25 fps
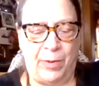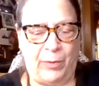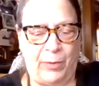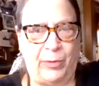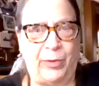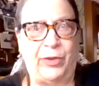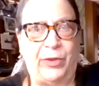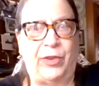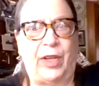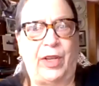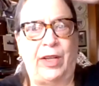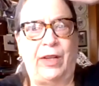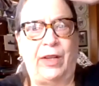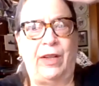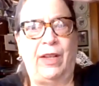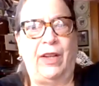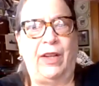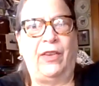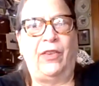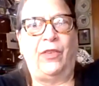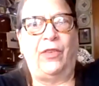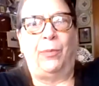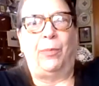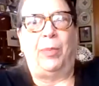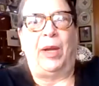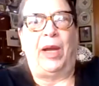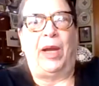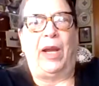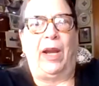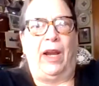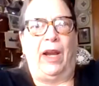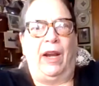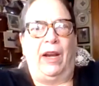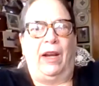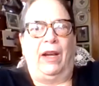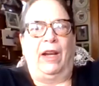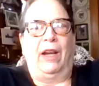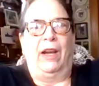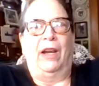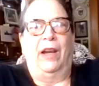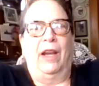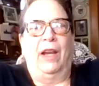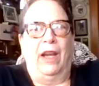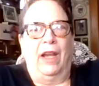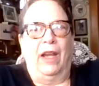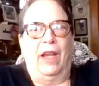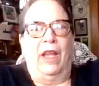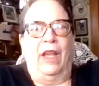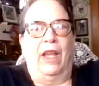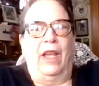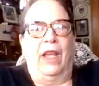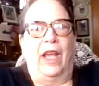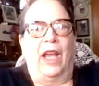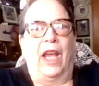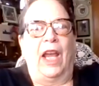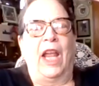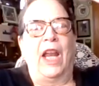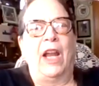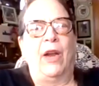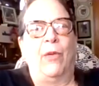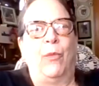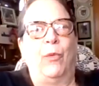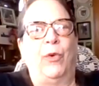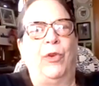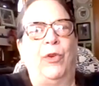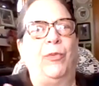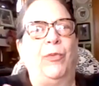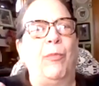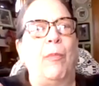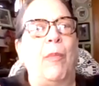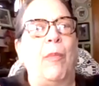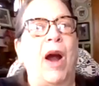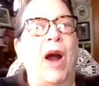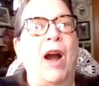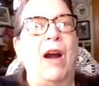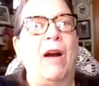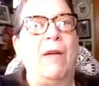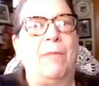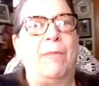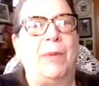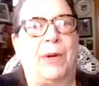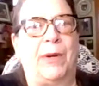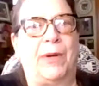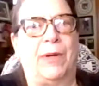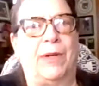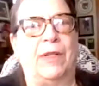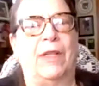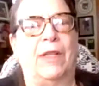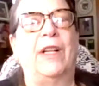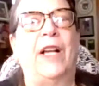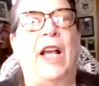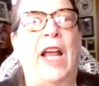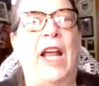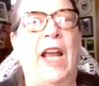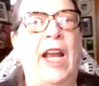It was like this big, and it was marble,